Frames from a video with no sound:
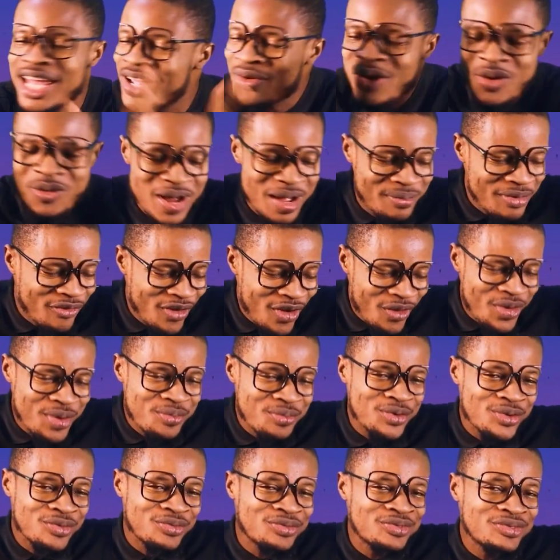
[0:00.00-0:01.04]
A quick one before we
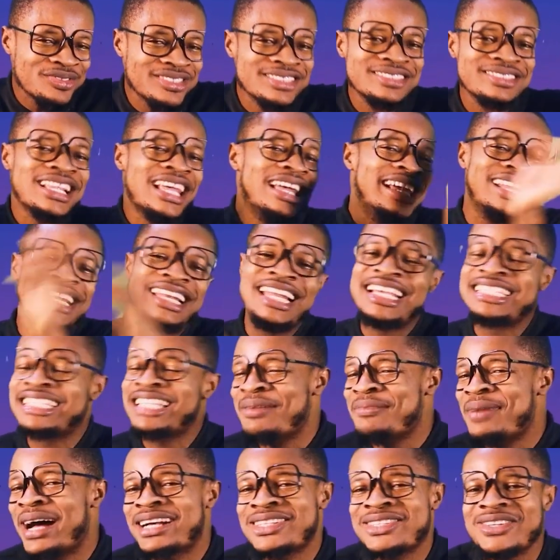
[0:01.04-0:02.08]
move. Let's
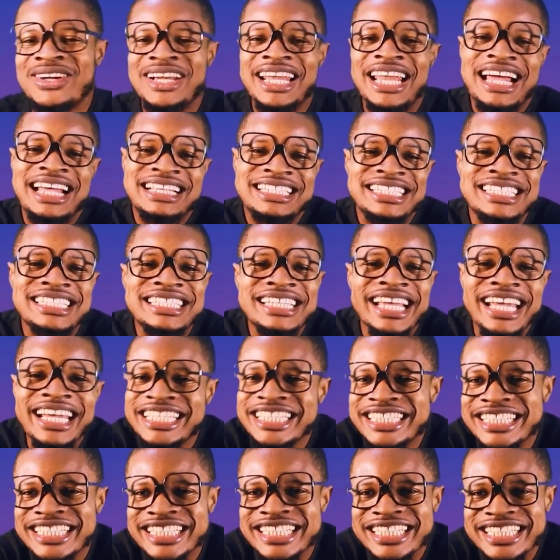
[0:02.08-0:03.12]
get back to class.
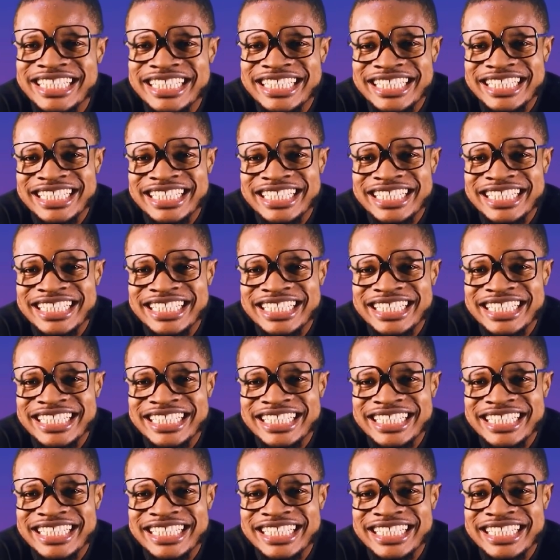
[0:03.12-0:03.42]
Enjoy.